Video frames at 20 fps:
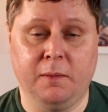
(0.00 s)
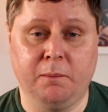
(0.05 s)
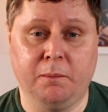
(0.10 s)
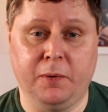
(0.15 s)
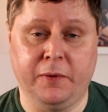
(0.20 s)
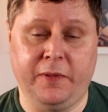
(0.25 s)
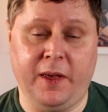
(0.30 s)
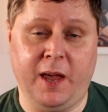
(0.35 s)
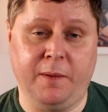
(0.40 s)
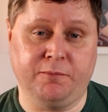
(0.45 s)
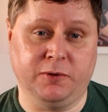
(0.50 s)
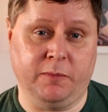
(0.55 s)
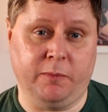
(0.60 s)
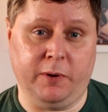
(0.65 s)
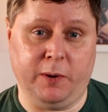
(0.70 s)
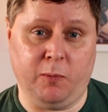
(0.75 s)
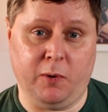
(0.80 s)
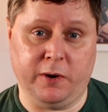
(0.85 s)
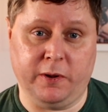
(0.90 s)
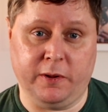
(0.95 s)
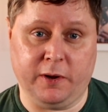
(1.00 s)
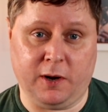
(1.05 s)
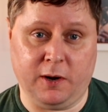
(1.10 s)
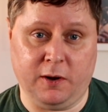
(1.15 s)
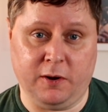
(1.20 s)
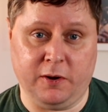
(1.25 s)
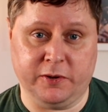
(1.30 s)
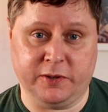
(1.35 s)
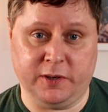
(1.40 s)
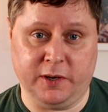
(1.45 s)
but they're probably one of the
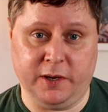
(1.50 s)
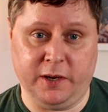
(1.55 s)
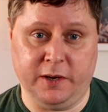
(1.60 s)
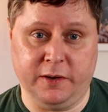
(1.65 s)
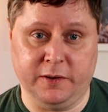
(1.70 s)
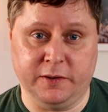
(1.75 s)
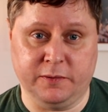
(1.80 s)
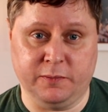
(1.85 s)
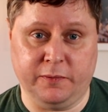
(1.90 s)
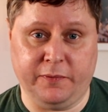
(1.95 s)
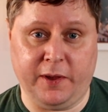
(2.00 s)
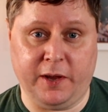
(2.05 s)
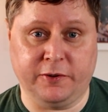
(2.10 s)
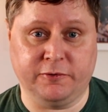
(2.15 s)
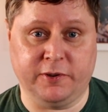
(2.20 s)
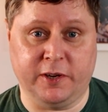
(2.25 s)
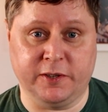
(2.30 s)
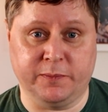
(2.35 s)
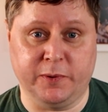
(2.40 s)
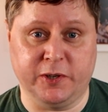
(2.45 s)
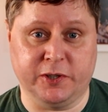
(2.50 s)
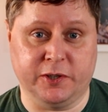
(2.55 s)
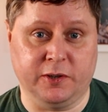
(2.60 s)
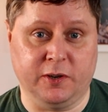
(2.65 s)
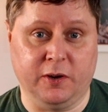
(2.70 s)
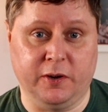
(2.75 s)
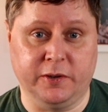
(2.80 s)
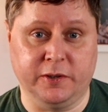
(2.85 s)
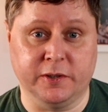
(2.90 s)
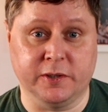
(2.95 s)
class leaders with their transmission
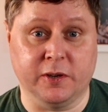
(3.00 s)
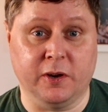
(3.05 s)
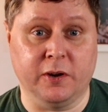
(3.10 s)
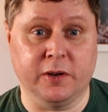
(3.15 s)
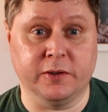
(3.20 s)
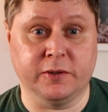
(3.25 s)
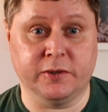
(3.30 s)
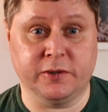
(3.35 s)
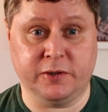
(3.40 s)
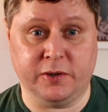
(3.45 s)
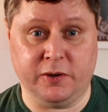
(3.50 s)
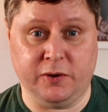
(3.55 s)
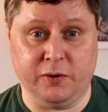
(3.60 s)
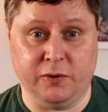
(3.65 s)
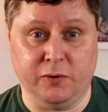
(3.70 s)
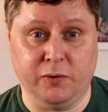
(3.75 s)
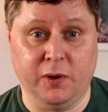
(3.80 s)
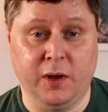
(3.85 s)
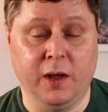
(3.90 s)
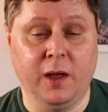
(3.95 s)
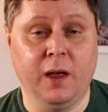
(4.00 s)
line designs too,